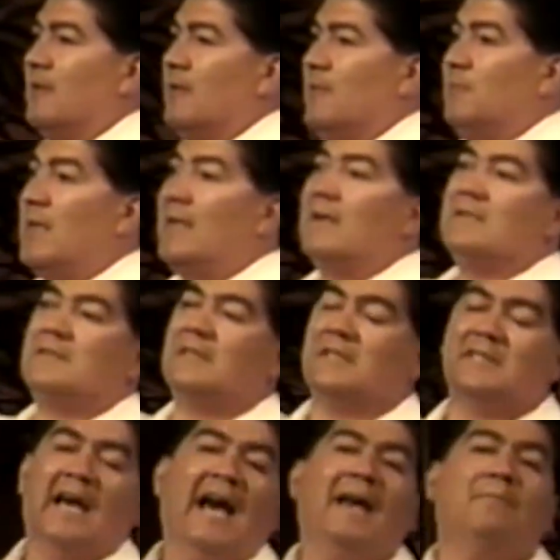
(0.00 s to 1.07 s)
Because the
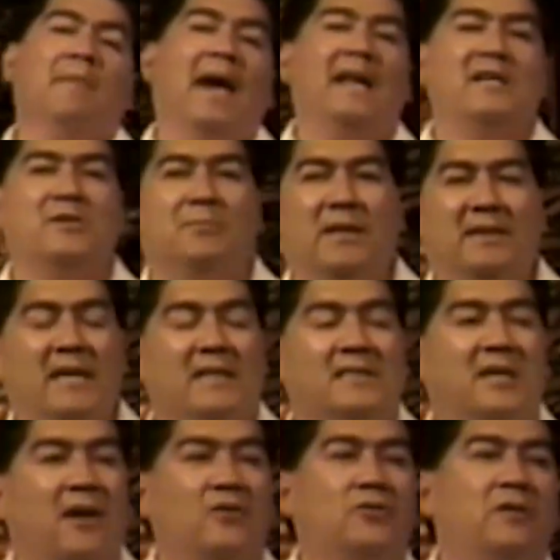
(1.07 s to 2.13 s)
time management thing
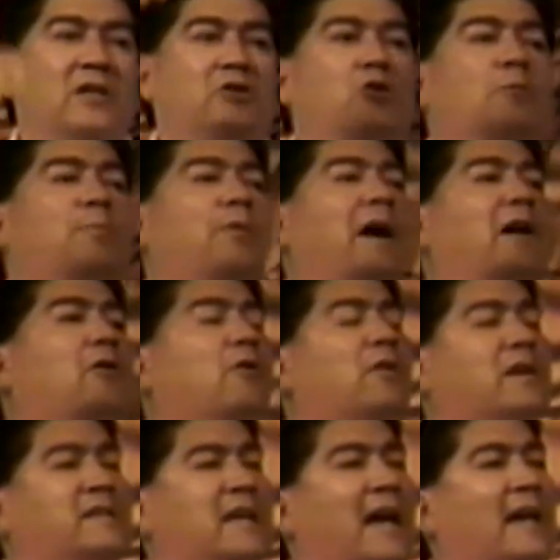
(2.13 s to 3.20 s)
tells you that you
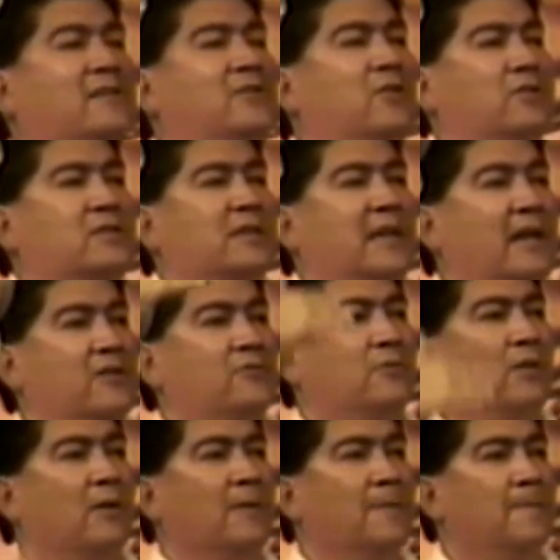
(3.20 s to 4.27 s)
prioritize your
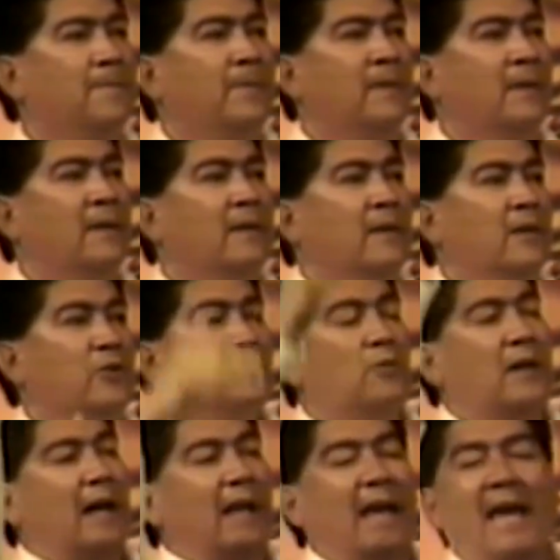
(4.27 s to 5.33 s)
schedule. You
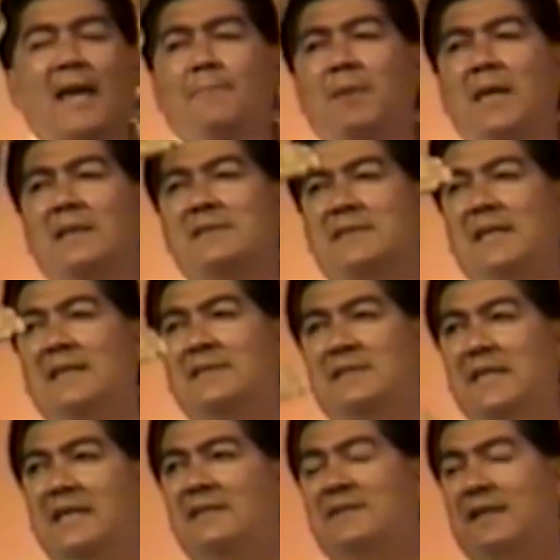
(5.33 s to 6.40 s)
got A, B, C's,
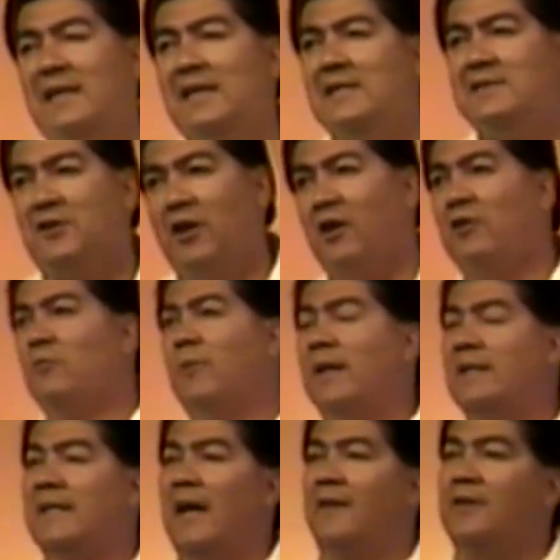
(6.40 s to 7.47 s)
D's, and E's, and all the way
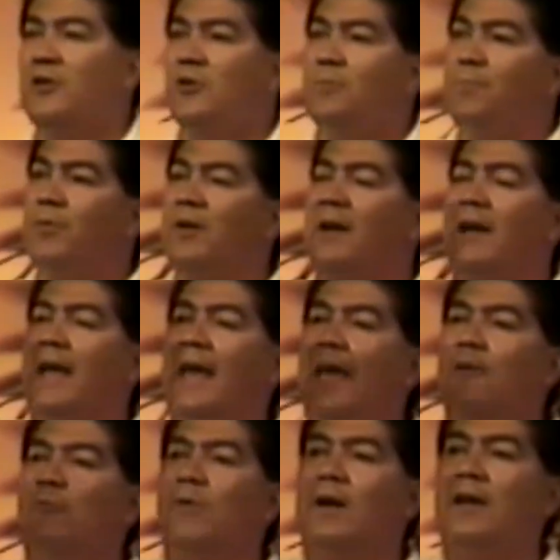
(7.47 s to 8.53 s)
down. Then you put a
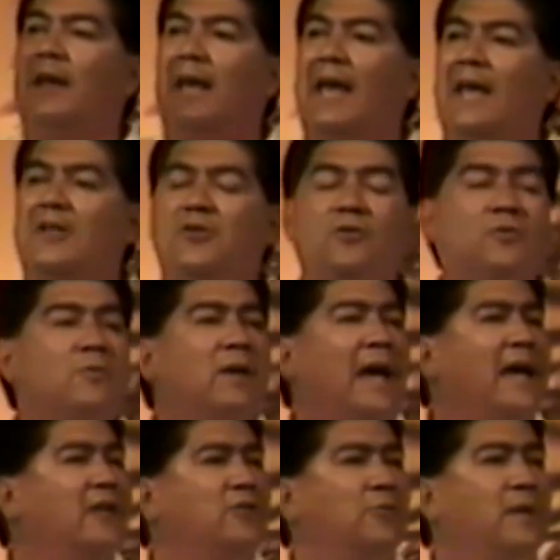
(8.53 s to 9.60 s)
A1,
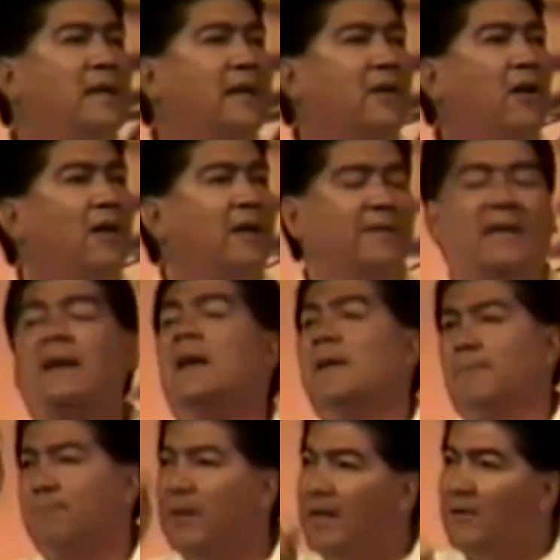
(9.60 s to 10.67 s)
A2, A3, and all, and then
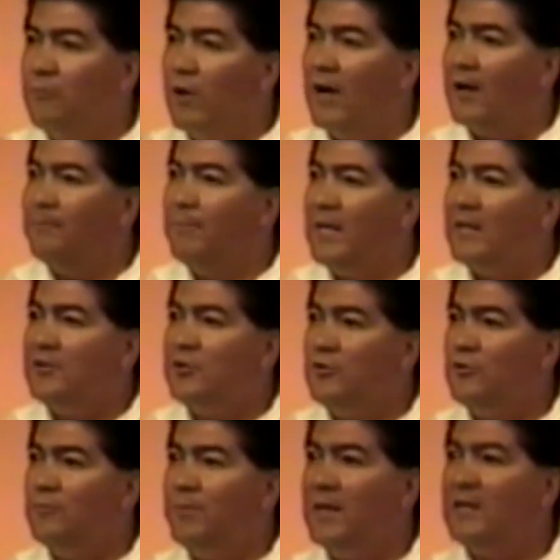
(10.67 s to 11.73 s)
B1, B2,
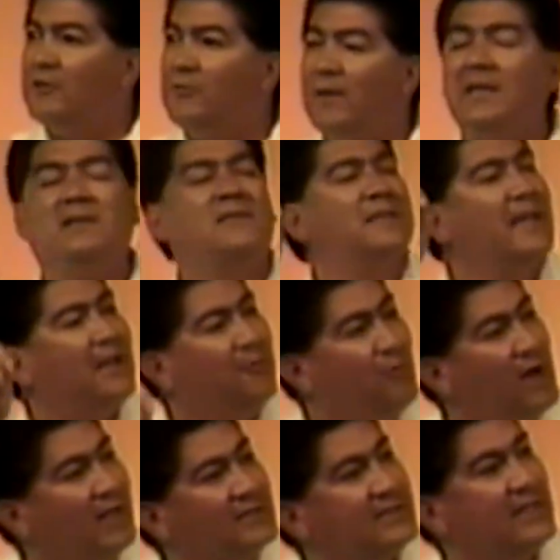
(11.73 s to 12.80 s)
B3,
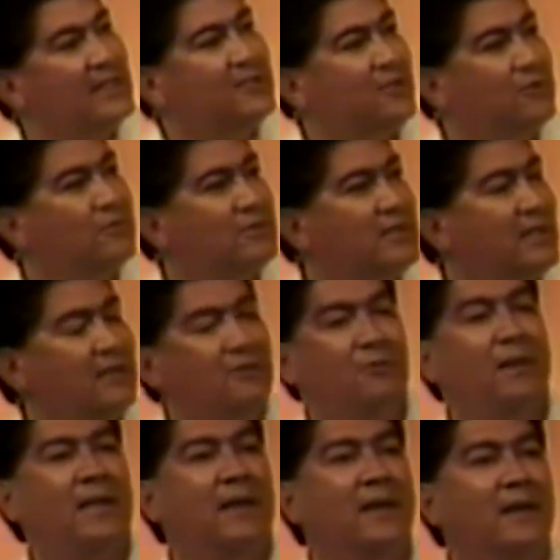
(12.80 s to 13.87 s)
C1, C2,
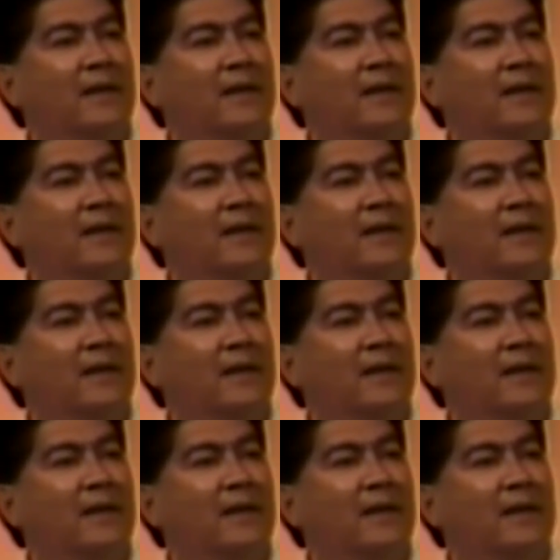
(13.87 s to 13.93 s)
C3.